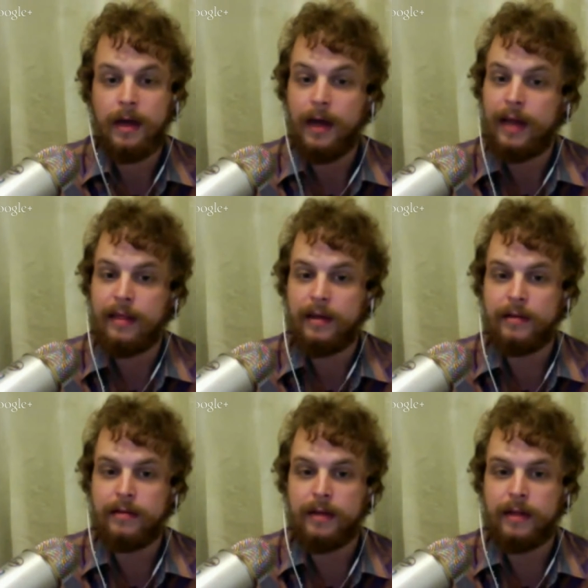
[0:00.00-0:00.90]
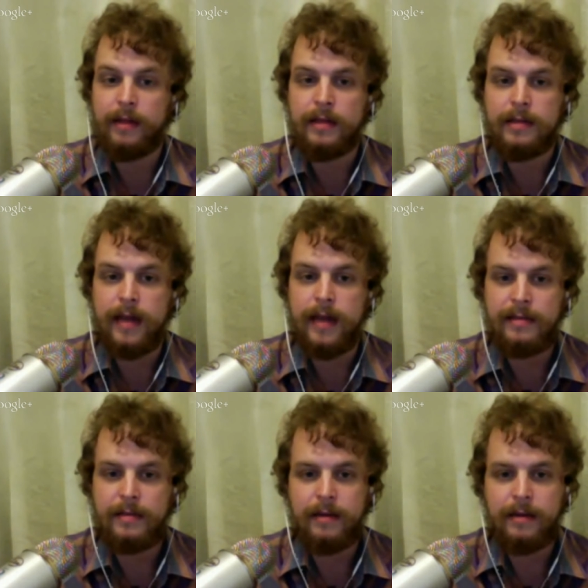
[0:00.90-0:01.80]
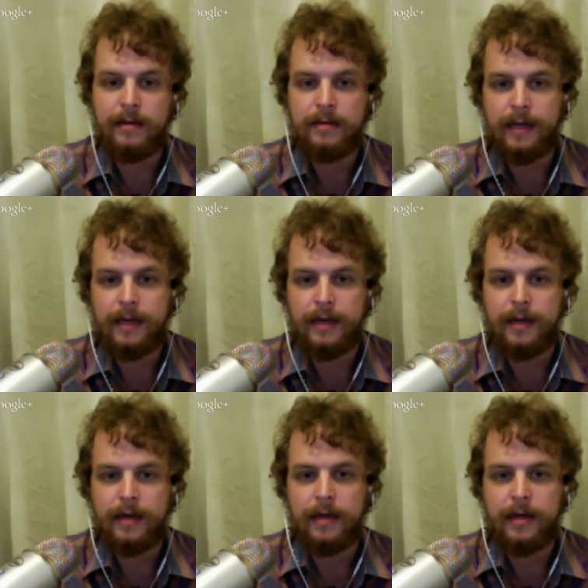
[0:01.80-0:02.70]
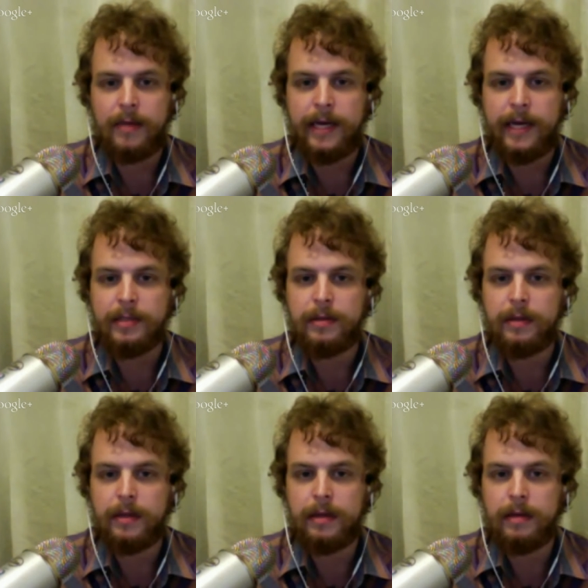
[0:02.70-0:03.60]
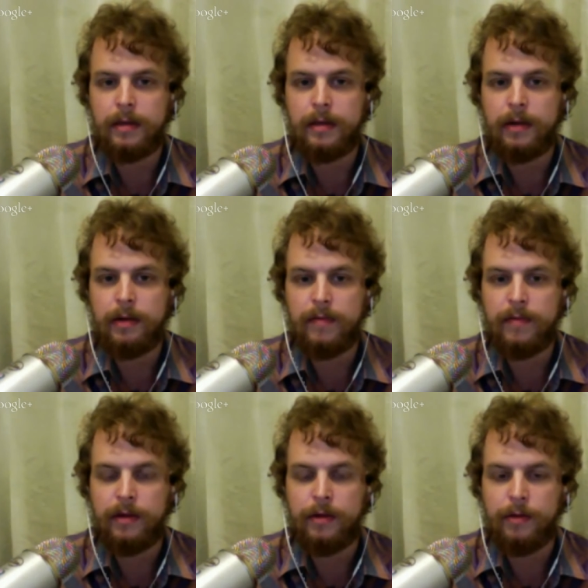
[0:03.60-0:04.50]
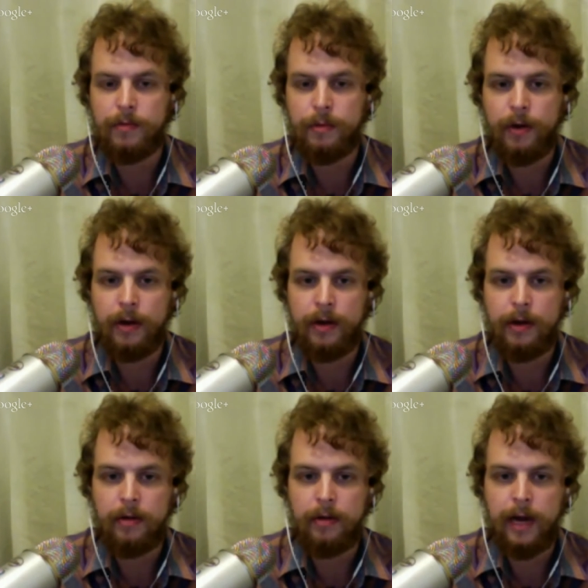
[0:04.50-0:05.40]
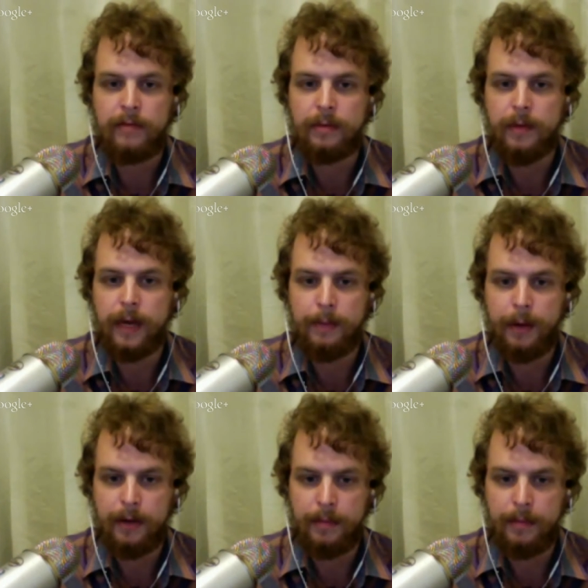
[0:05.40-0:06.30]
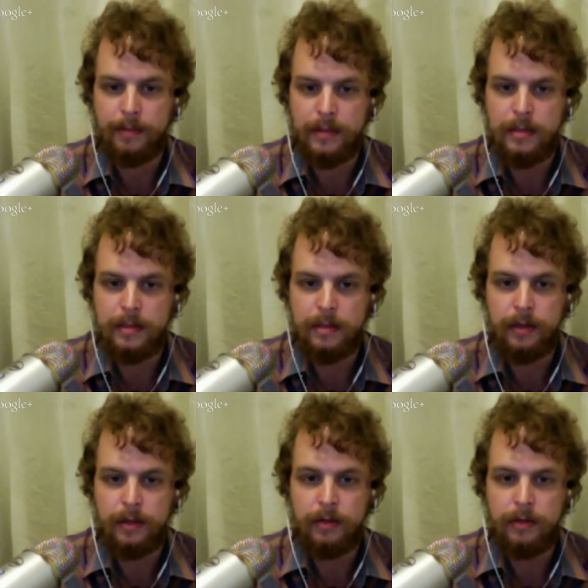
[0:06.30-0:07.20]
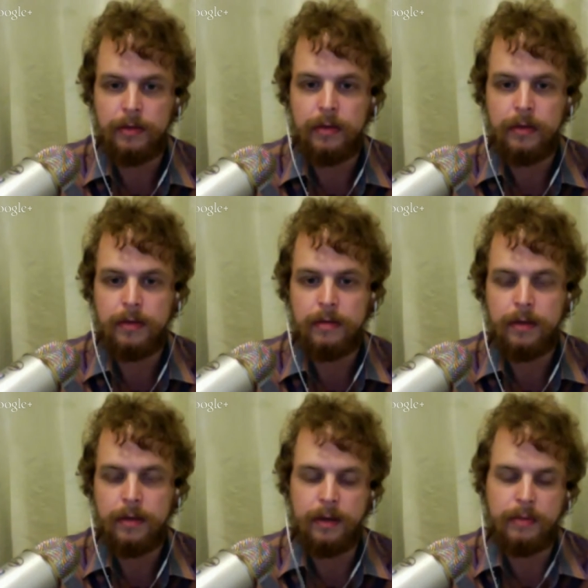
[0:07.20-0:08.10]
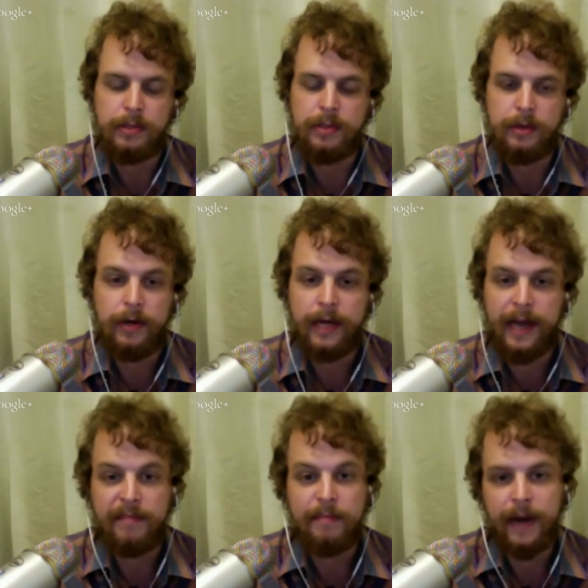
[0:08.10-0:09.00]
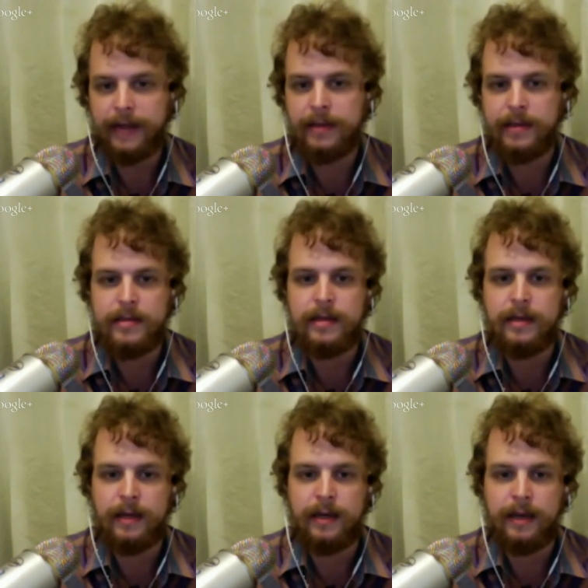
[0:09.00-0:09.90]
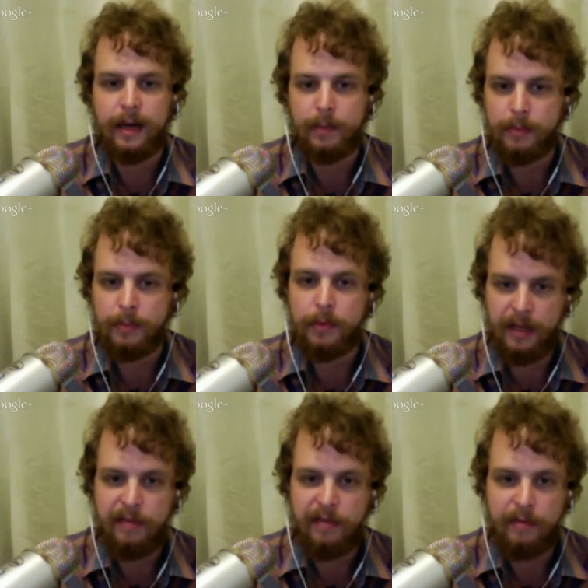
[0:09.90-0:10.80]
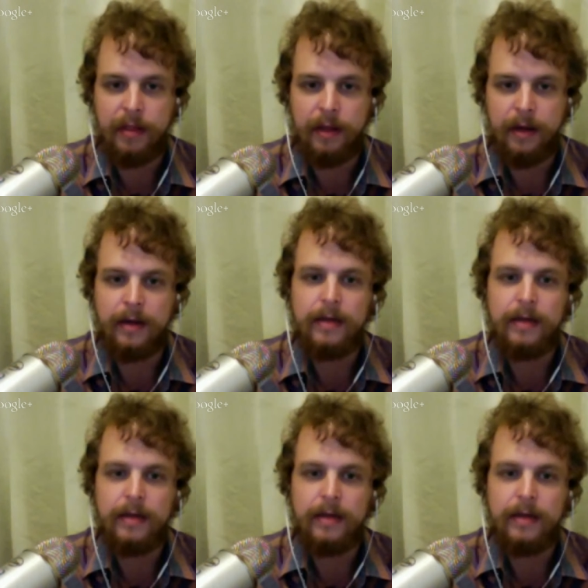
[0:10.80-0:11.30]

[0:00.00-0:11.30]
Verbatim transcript: I think that's excellent, and actually, you know, if you already do have a white market business, you can do. Well, I'm sure you already have practice in not reporting everything,